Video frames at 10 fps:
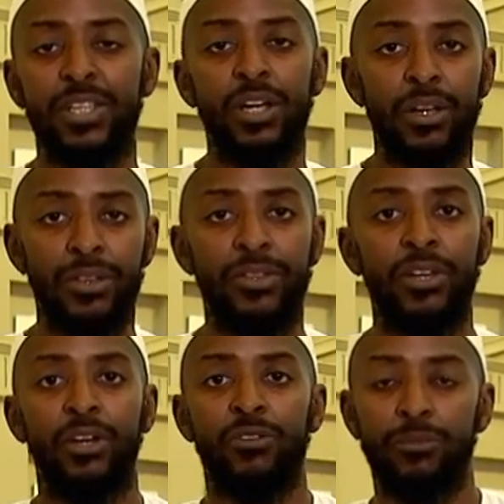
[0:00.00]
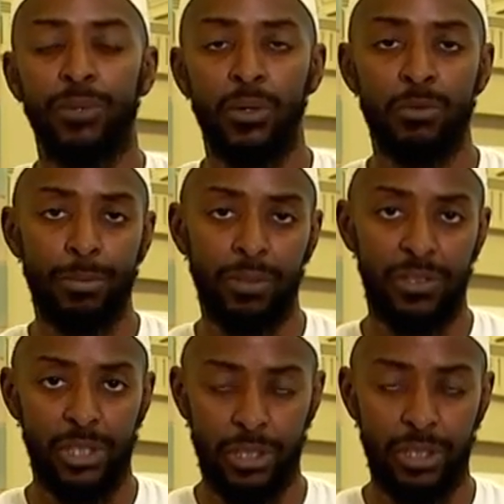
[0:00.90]
the earth from those people of
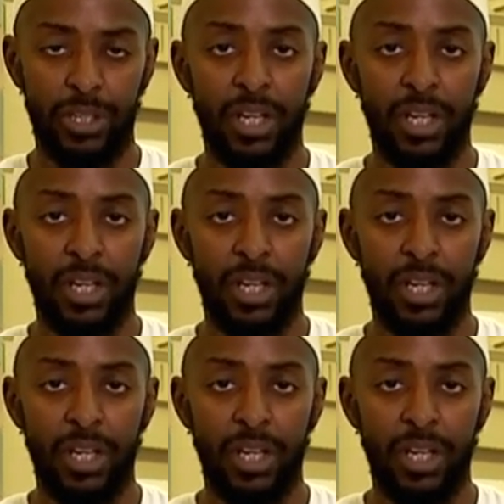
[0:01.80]
shirk,